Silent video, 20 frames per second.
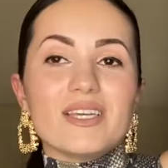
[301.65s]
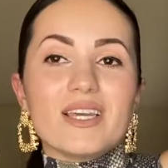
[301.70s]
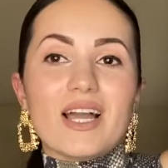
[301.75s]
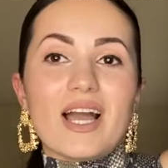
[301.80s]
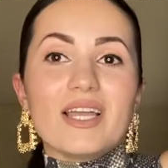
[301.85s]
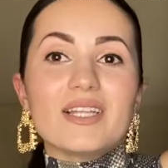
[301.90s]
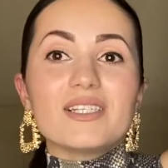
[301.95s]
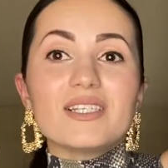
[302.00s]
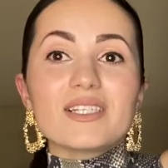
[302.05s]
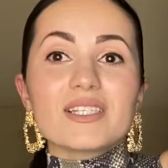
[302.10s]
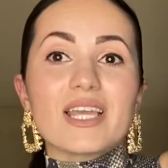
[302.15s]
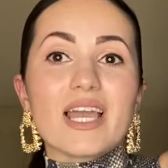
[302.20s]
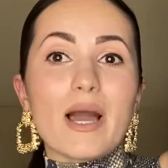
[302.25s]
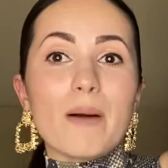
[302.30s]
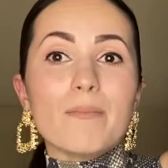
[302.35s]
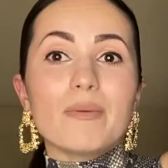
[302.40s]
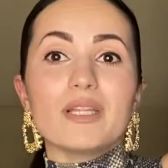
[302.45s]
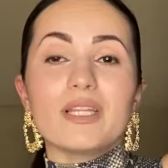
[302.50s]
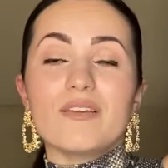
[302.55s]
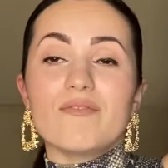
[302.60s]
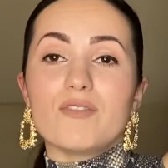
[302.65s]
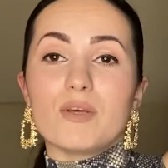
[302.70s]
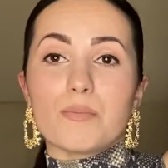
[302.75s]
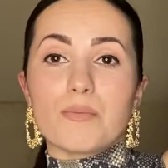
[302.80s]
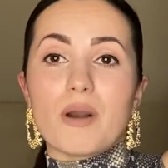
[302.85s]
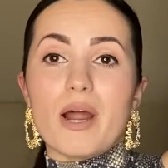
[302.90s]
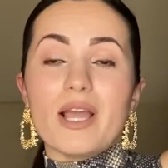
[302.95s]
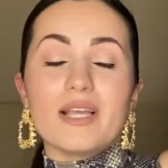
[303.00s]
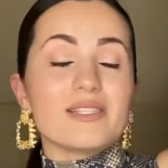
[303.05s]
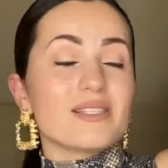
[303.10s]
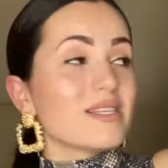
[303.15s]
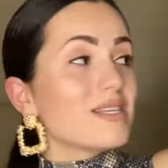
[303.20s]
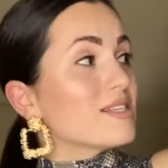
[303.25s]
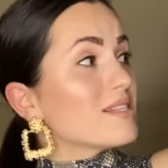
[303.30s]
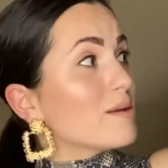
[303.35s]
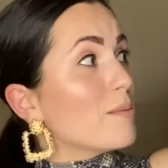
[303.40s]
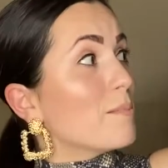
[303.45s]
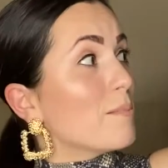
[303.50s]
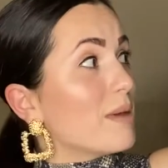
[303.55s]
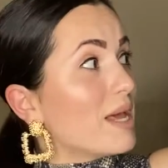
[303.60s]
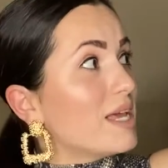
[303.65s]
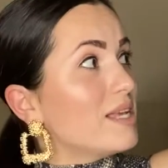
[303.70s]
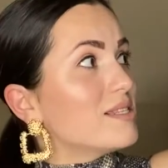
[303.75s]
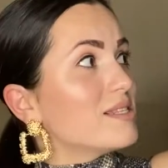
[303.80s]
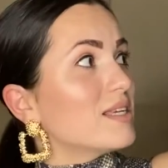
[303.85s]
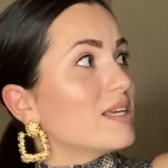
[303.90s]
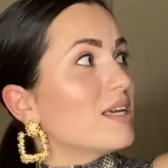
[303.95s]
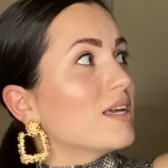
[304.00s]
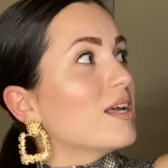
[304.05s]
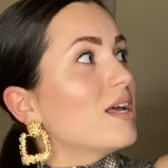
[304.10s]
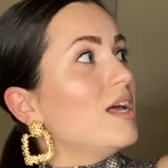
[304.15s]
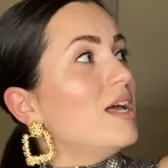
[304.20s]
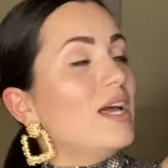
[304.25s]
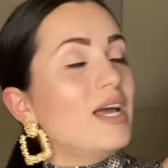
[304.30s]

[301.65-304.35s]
I just can't believe the price is amazing,